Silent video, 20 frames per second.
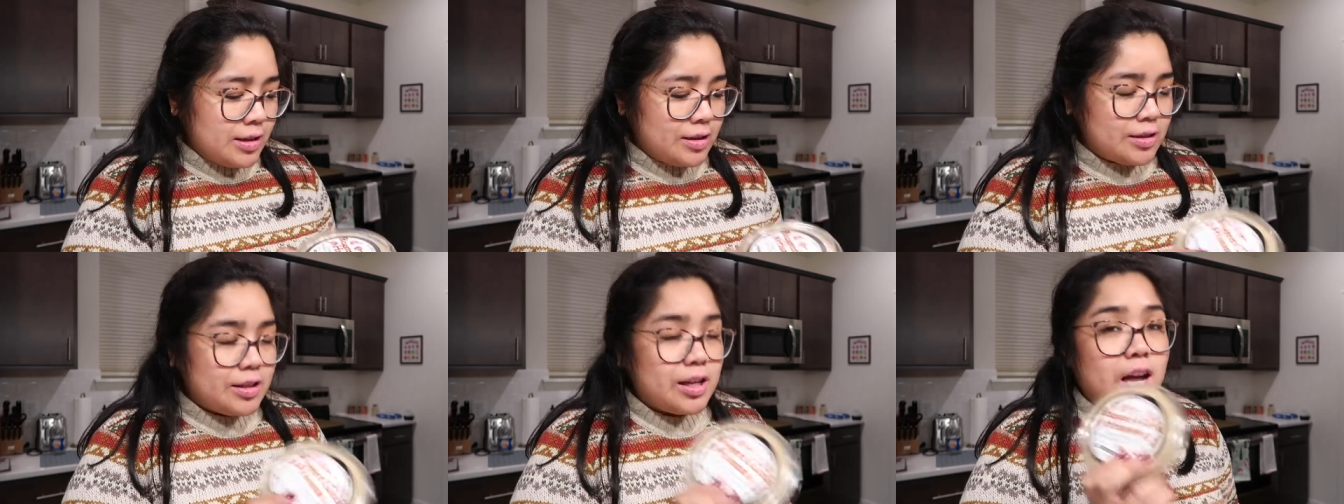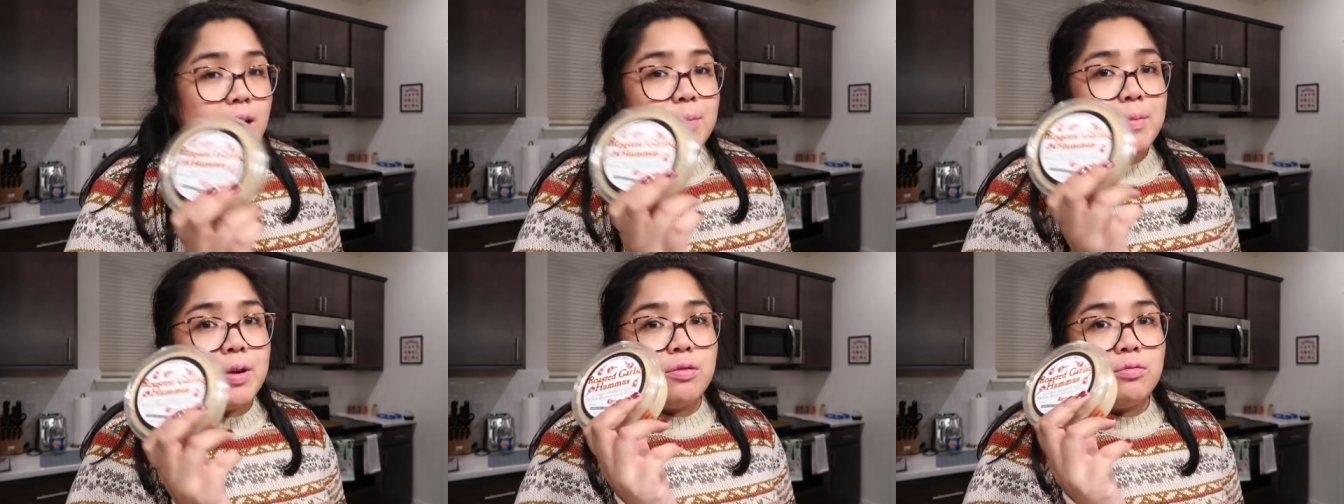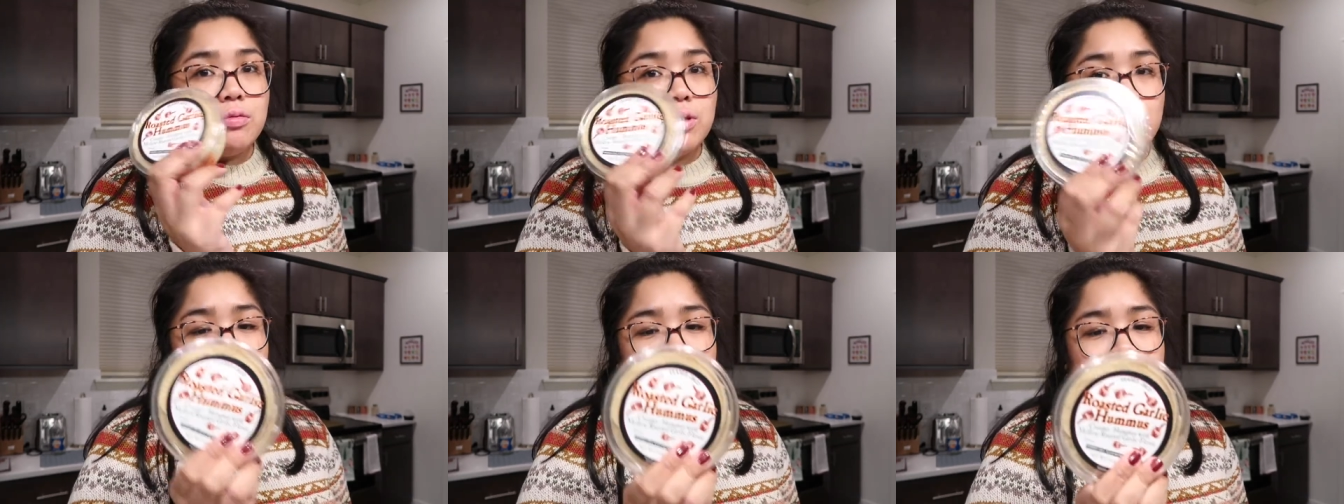some
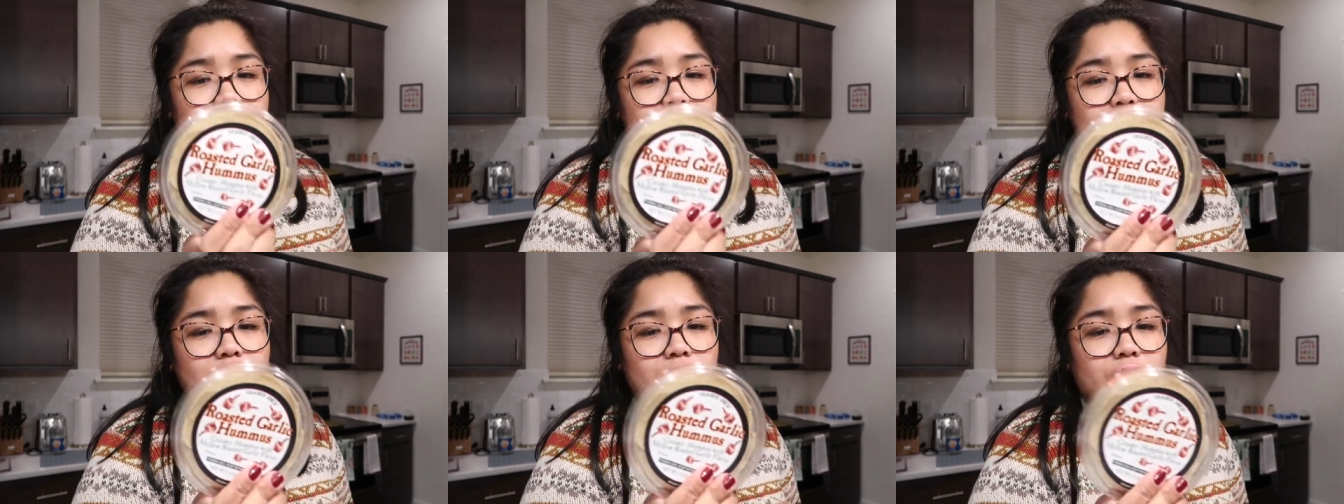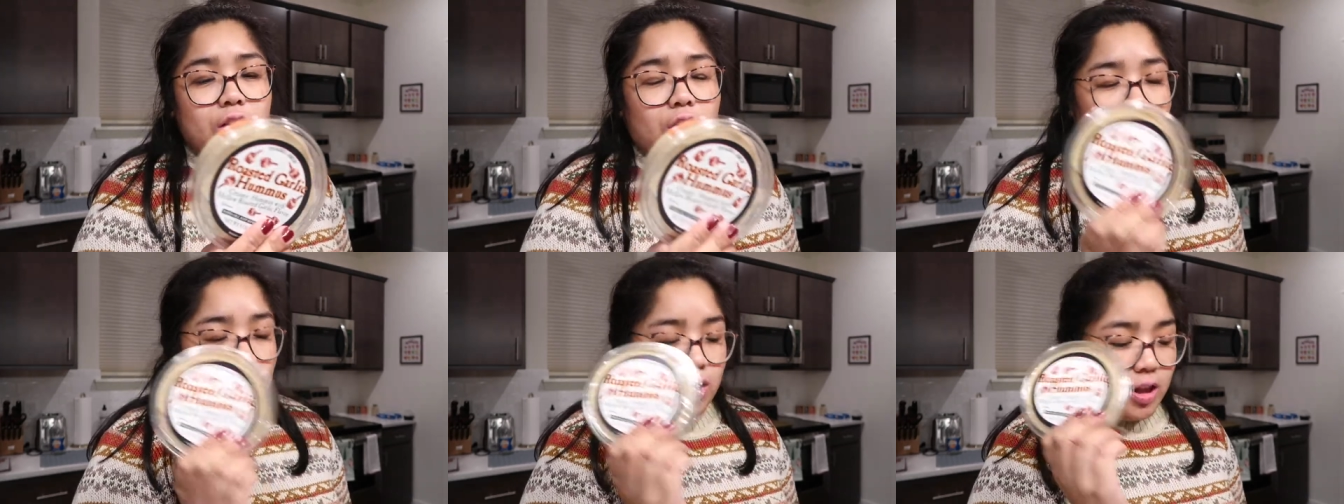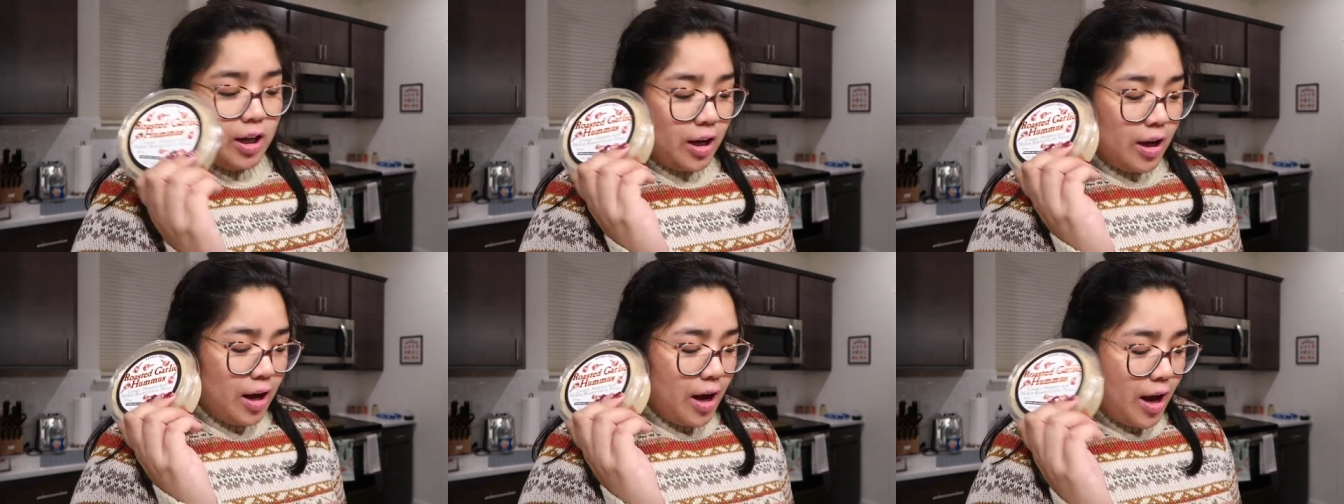roasted
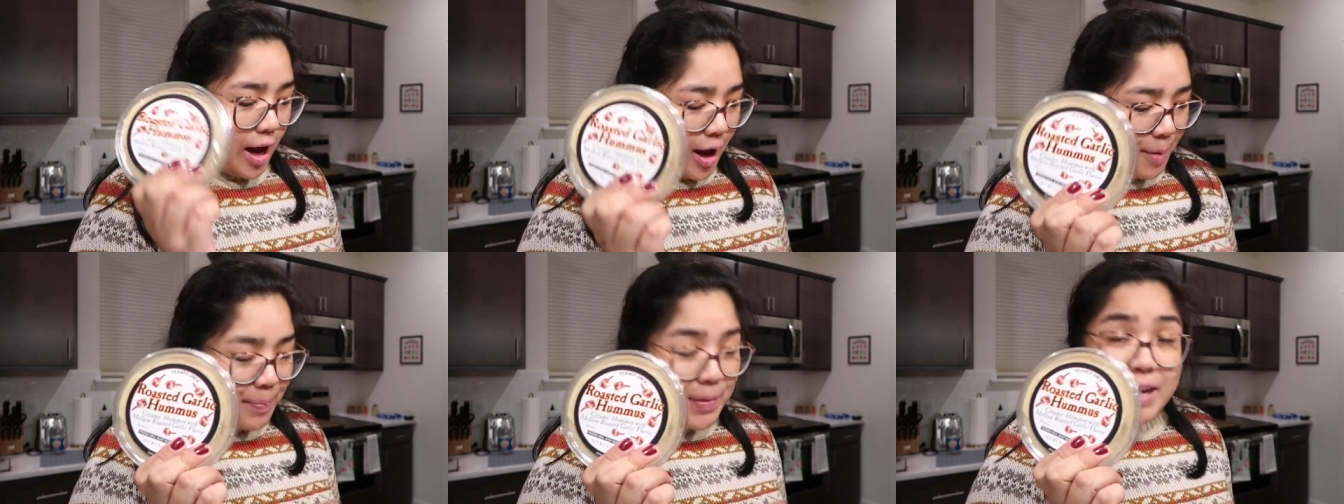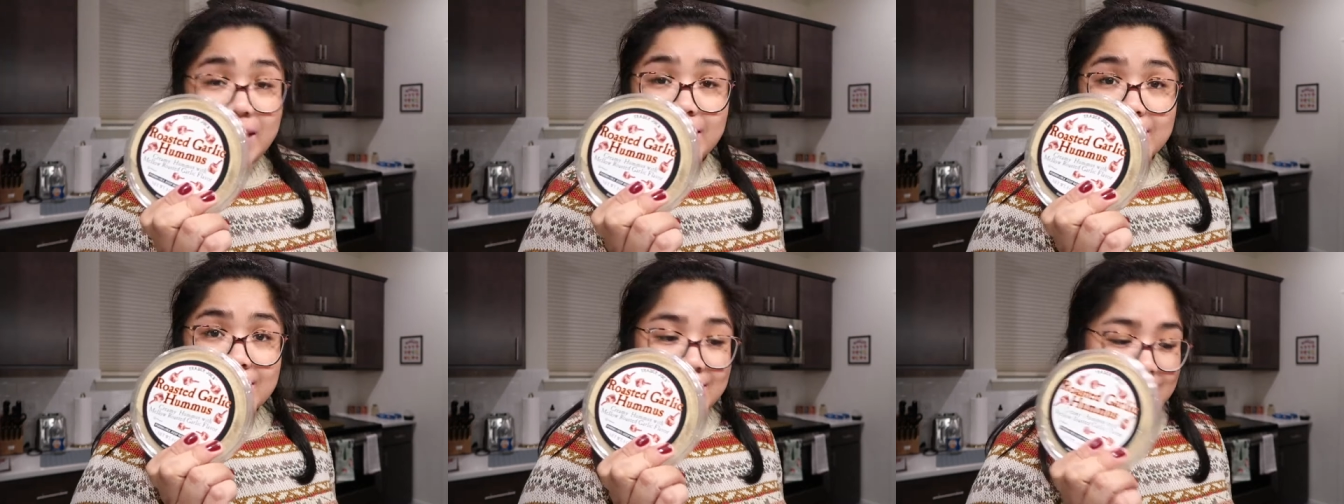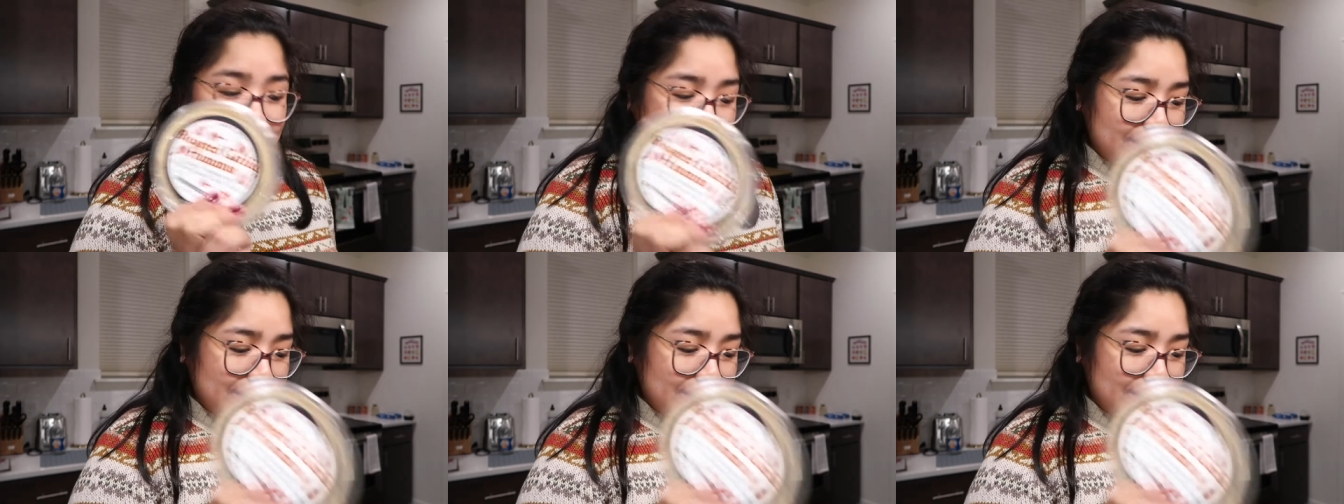garlic hummus,